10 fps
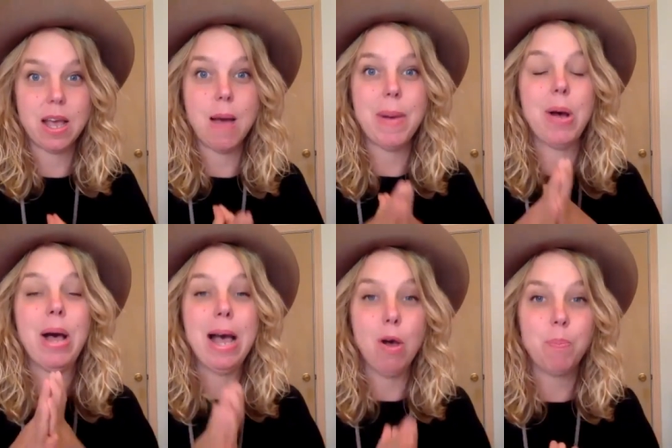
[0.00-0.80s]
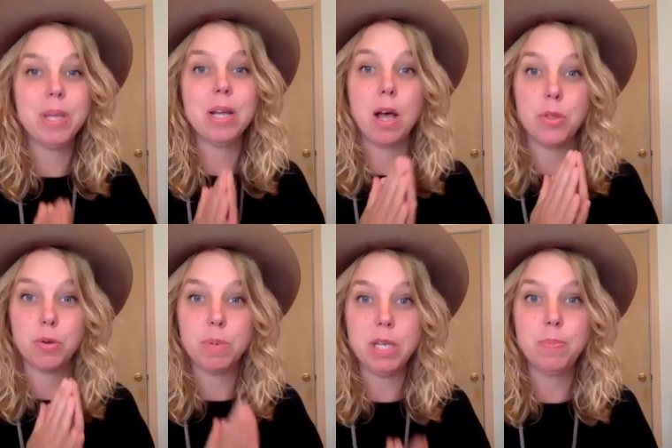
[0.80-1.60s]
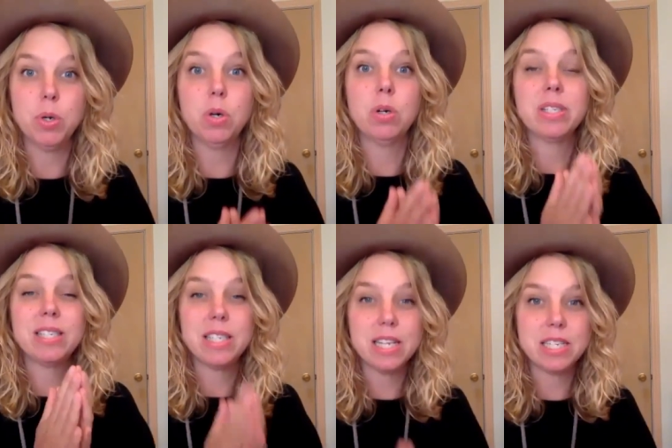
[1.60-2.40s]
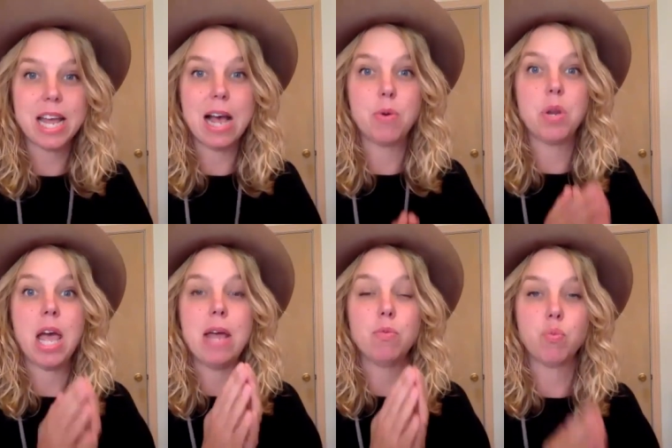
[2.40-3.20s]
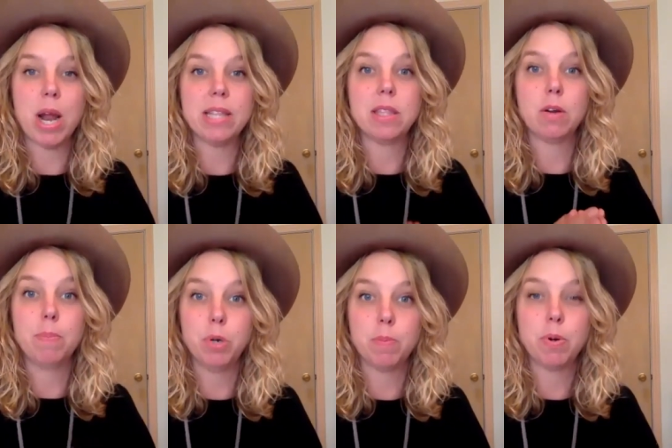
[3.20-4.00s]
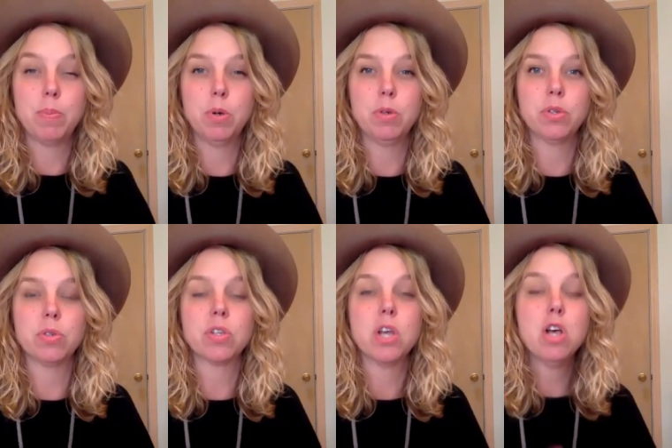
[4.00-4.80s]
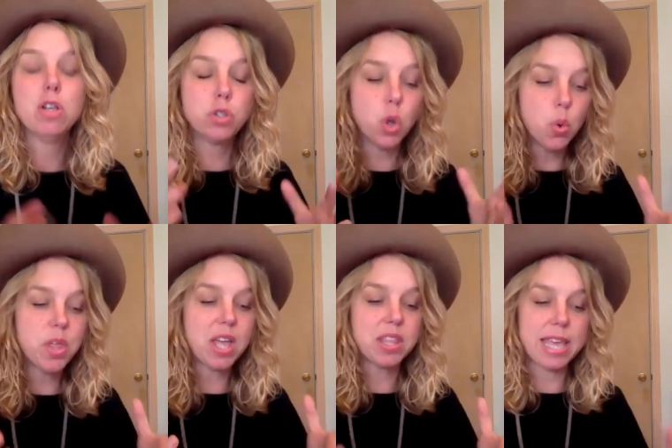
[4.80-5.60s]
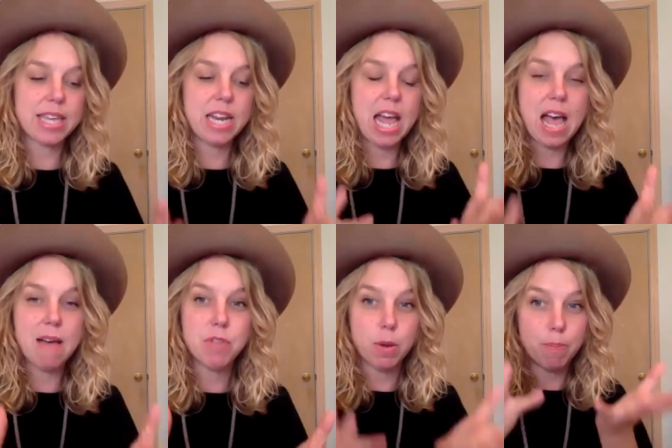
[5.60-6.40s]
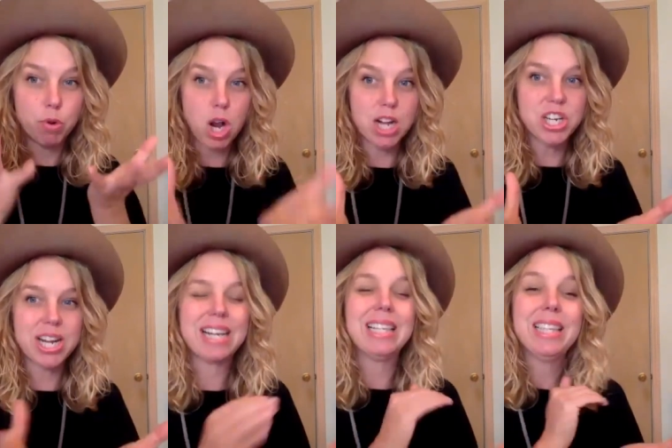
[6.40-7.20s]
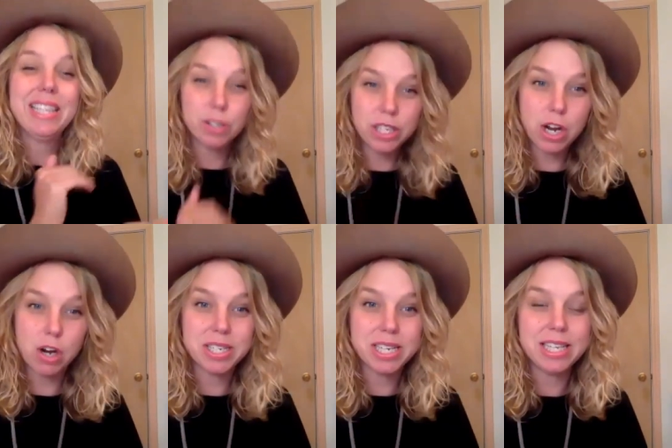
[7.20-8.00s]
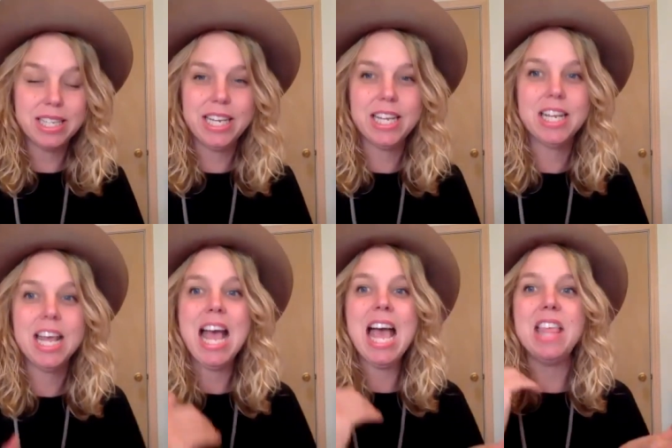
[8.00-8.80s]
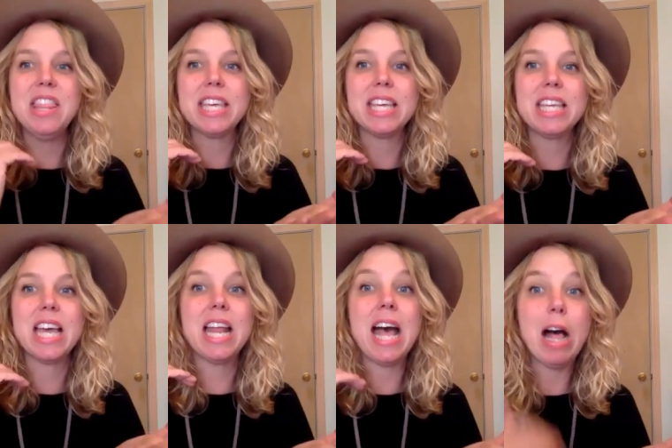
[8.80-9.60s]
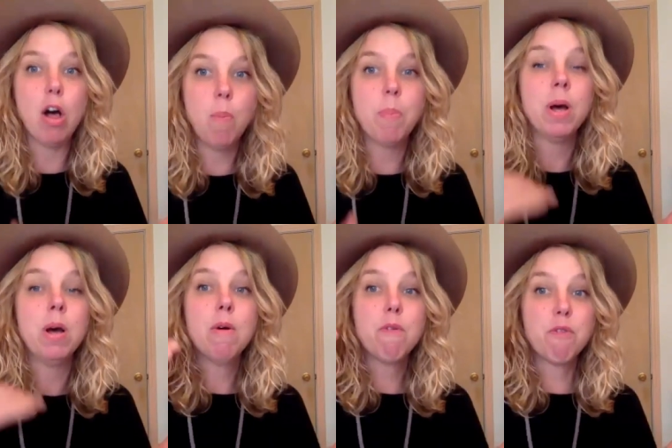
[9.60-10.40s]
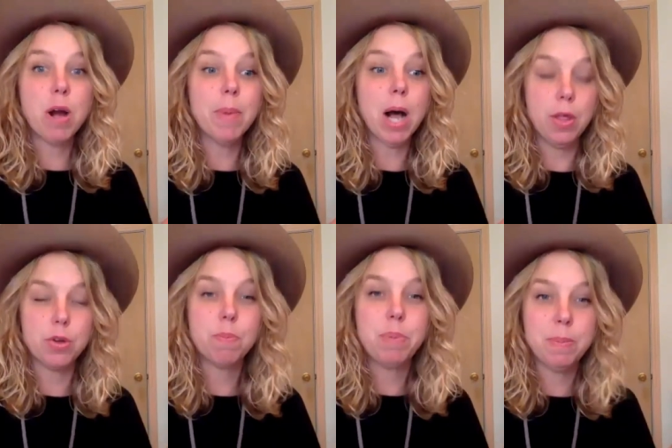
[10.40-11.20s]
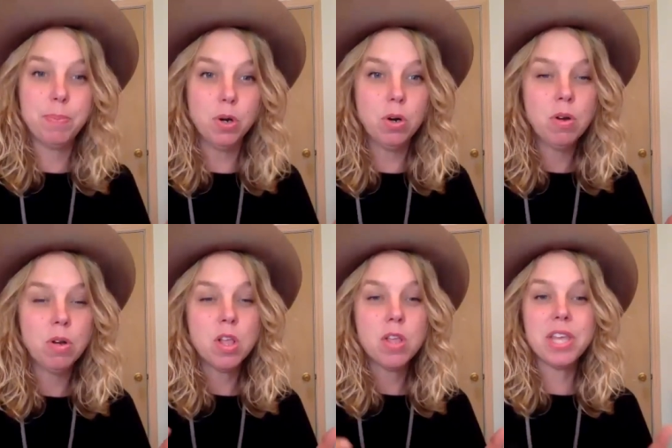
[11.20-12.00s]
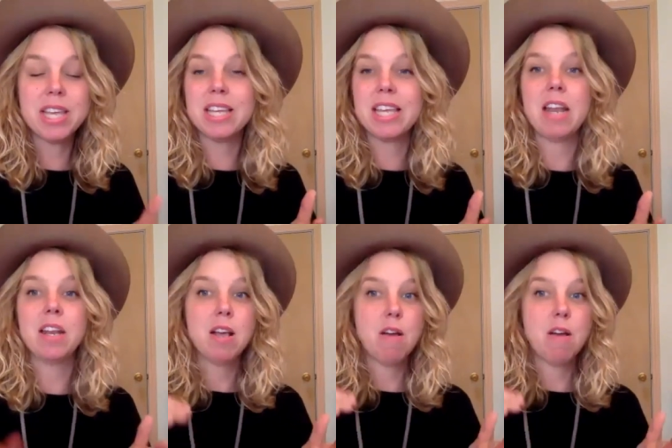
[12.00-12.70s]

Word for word: about helping other people sit down and write their book proposals so that they can have their project clearly articulated and they can get help from other people. They can get